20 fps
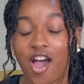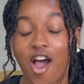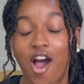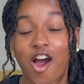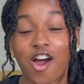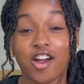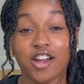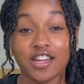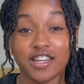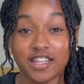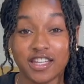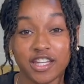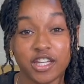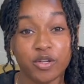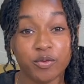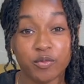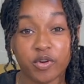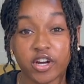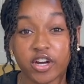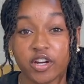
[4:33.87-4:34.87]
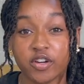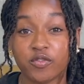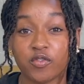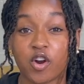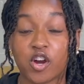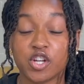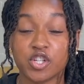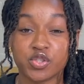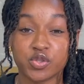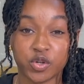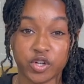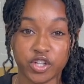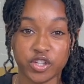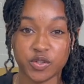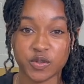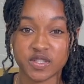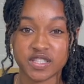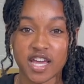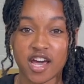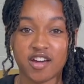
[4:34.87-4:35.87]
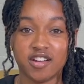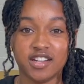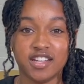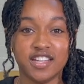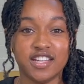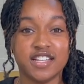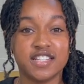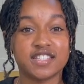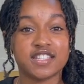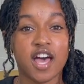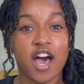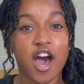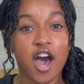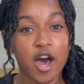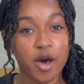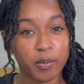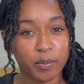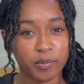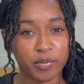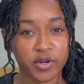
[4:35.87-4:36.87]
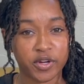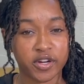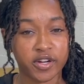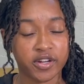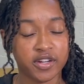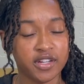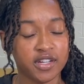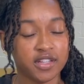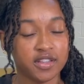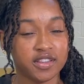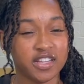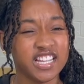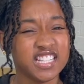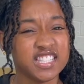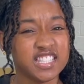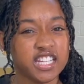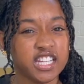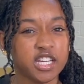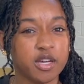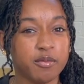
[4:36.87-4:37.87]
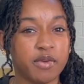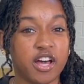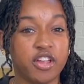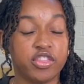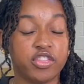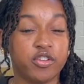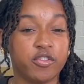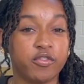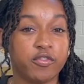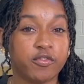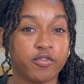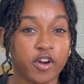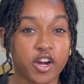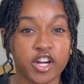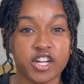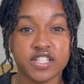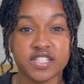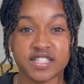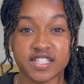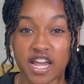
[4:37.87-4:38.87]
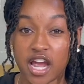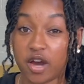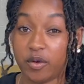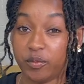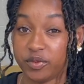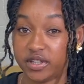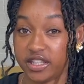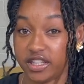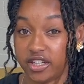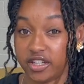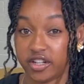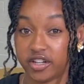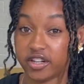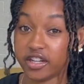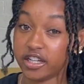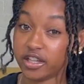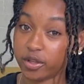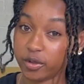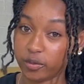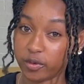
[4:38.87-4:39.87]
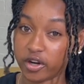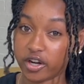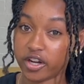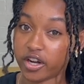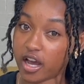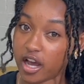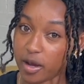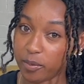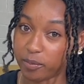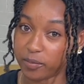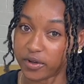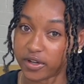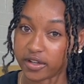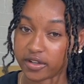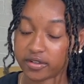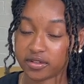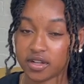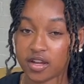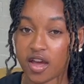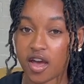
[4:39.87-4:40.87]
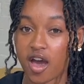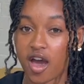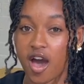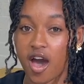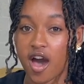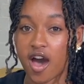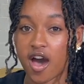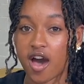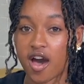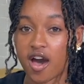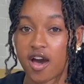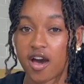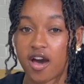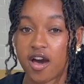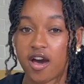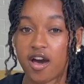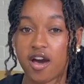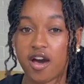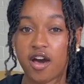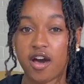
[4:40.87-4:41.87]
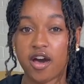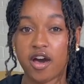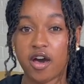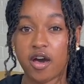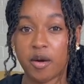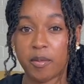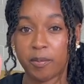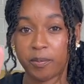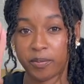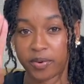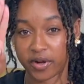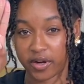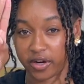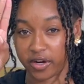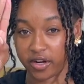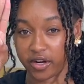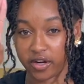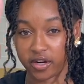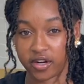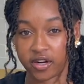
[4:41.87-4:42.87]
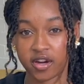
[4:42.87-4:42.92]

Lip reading: Our key word for our short U sound is upper. Let's think about the first sound we hear in the word upper. Upper.